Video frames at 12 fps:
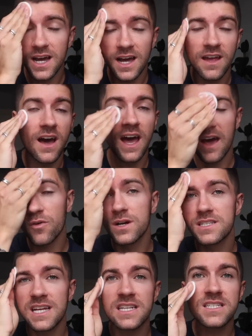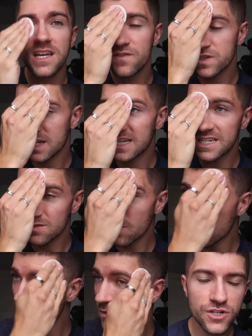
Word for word: I have quite sensitive skin as well.